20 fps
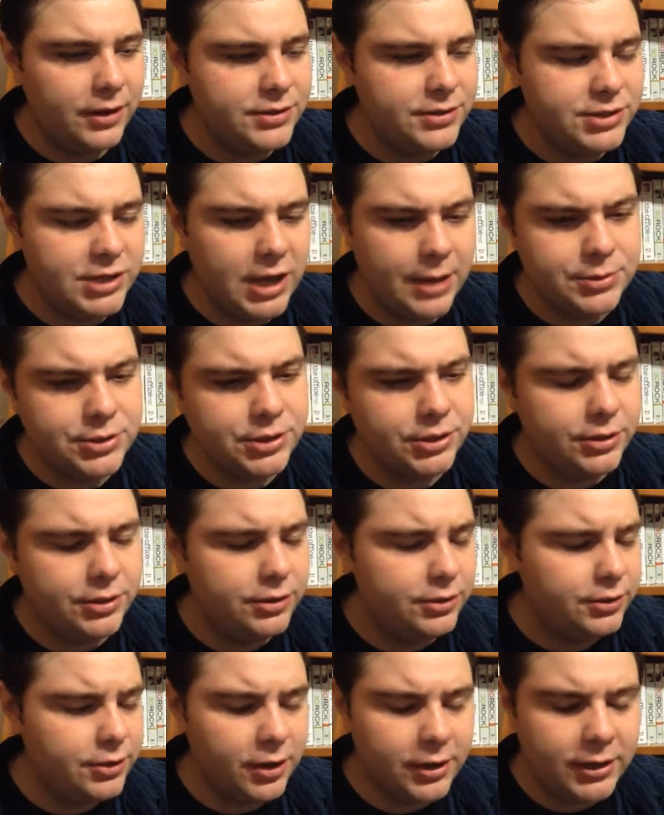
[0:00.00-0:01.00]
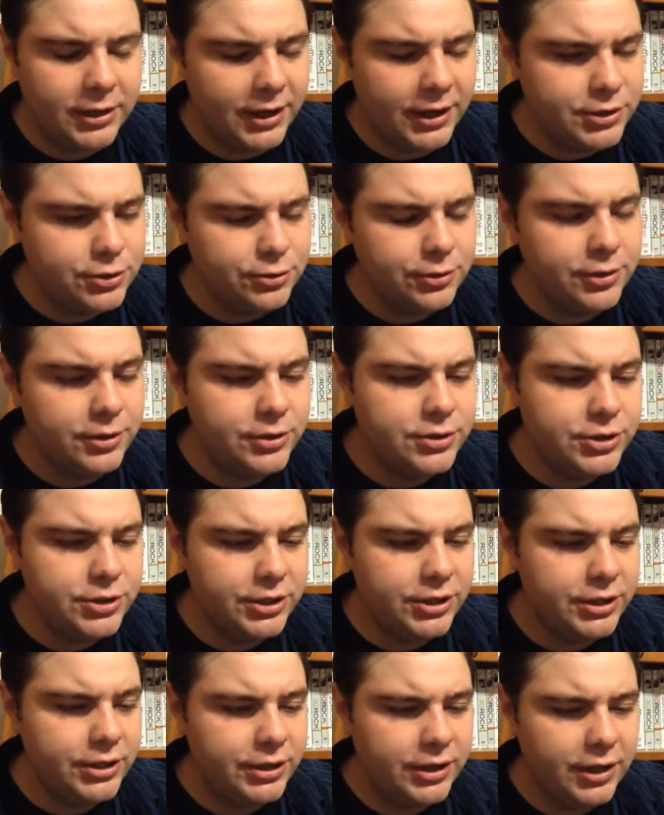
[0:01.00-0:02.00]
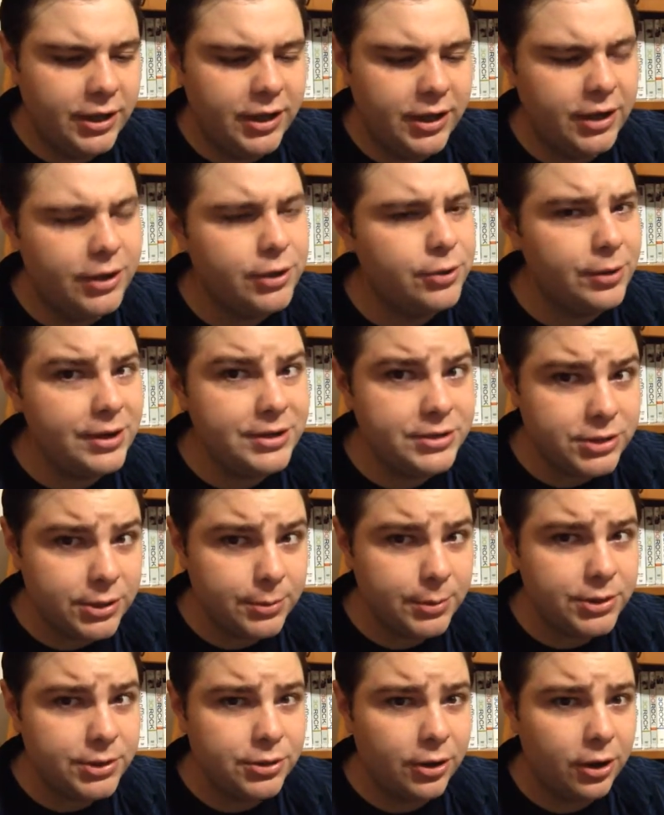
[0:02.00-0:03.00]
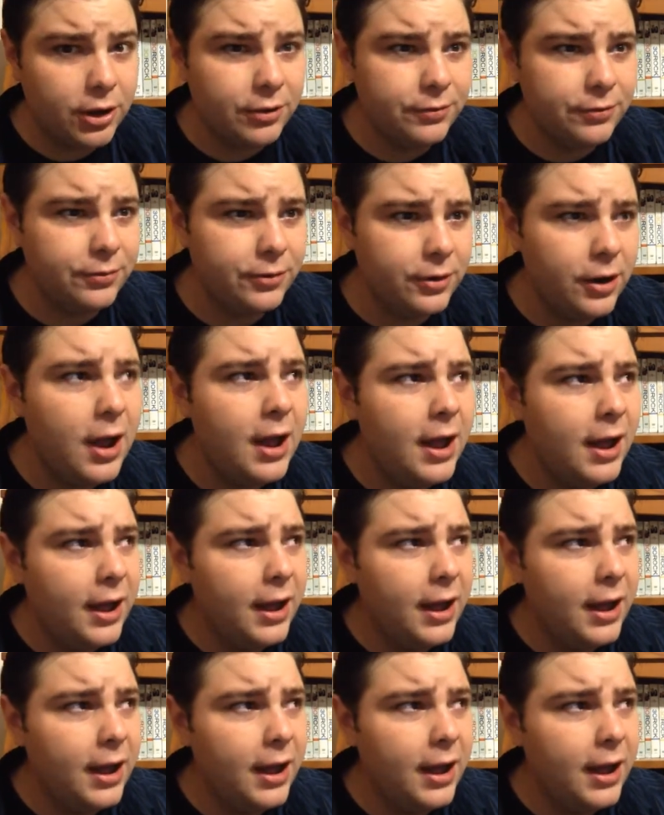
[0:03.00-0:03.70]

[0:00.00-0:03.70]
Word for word: Inception, Dark Knight trilogy, a great cinematographer.